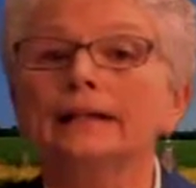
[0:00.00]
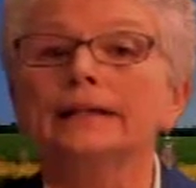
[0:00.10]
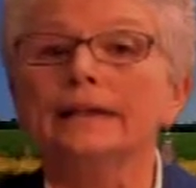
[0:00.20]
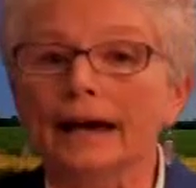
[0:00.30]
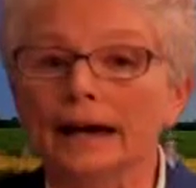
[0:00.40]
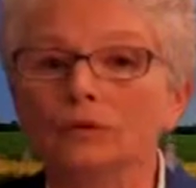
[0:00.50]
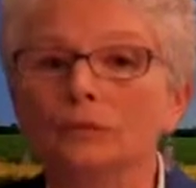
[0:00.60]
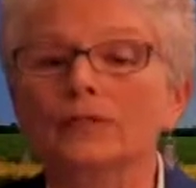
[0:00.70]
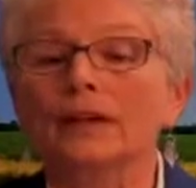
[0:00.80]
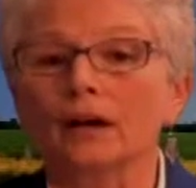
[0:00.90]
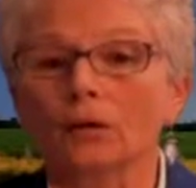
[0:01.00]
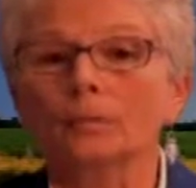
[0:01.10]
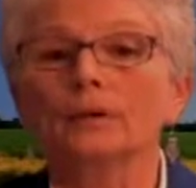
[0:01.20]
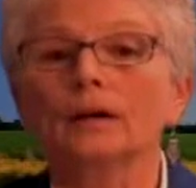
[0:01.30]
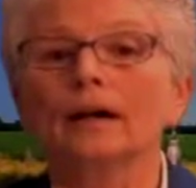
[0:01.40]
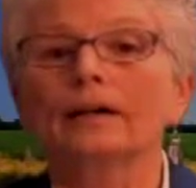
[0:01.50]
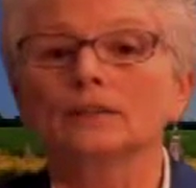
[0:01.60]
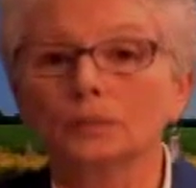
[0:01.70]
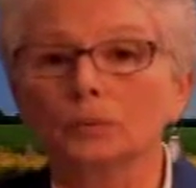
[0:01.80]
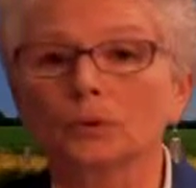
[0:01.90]
now with the help and
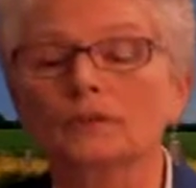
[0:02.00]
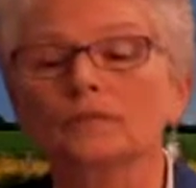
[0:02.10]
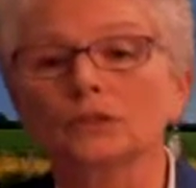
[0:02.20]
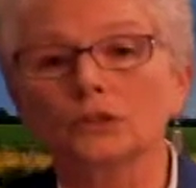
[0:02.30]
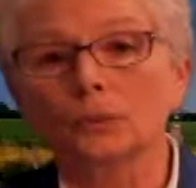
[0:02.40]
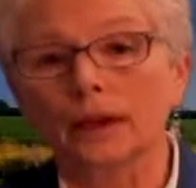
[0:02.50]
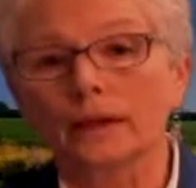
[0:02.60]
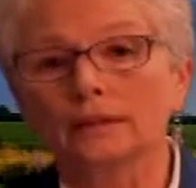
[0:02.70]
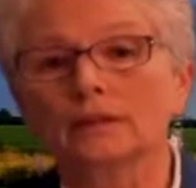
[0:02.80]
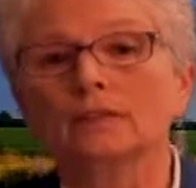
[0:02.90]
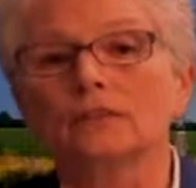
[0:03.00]
support of the UN,